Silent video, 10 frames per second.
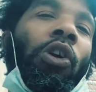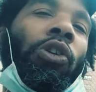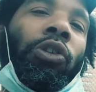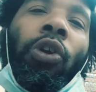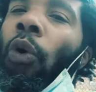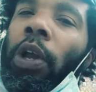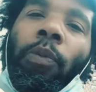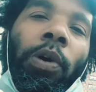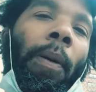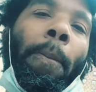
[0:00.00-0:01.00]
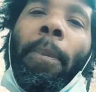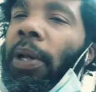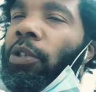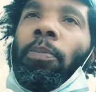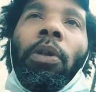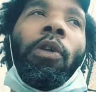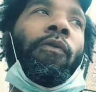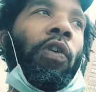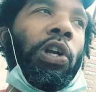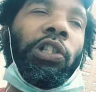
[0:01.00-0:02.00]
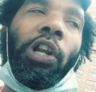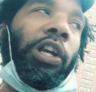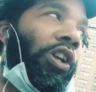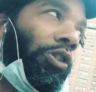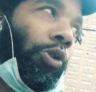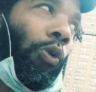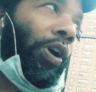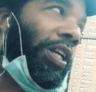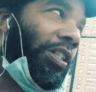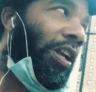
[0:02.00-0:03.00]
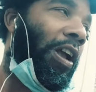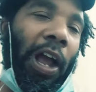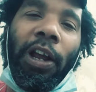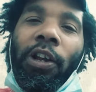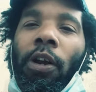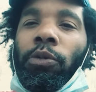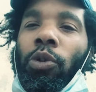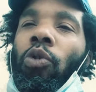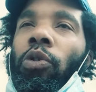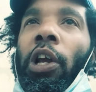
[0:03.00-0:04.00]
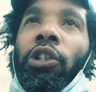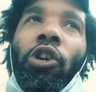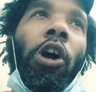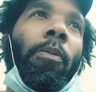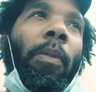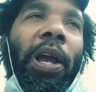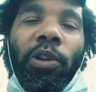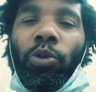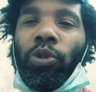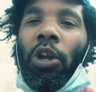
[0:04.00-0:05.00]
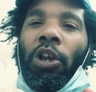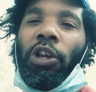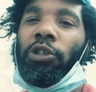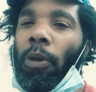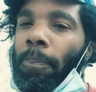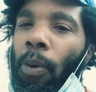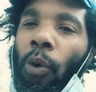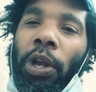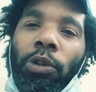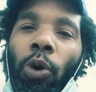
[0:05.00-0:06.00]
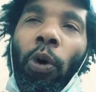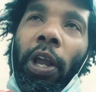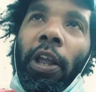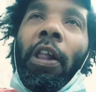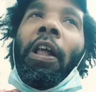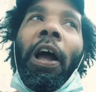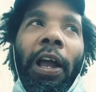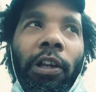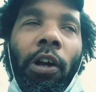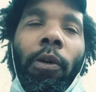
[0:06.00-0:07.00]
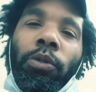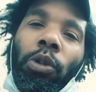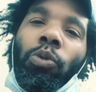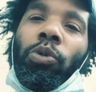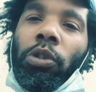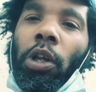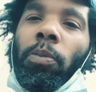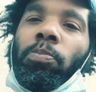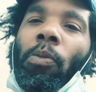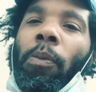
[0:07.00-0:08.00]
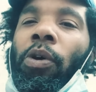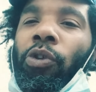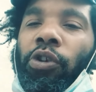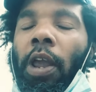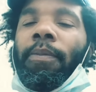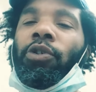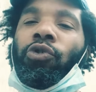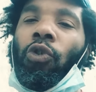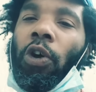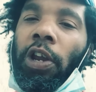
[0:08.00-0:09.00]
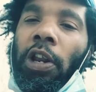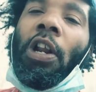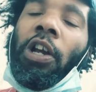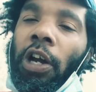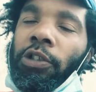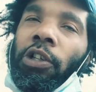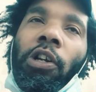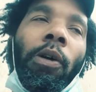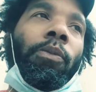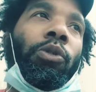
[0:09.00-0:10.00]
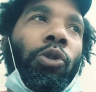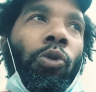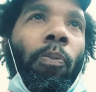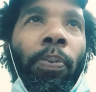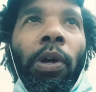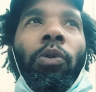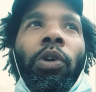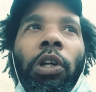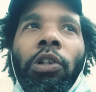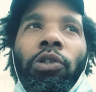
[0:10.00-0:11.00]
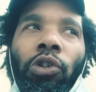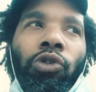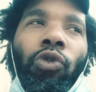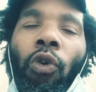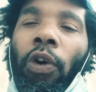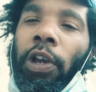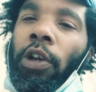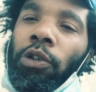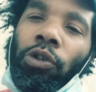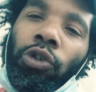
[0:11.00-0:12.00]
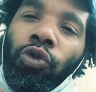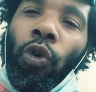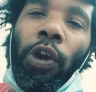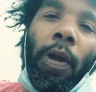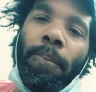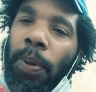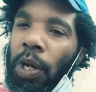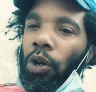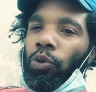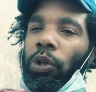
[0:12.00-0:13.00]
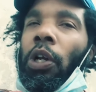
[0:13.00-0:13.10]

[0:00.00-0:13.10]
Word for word: toying with a bunch of motherfuckers like our toys. I come through as Shawn Michaels. It's the boy toy. I come through some. My brother name is Troy. Undercome to build and destroy. Destroy and build.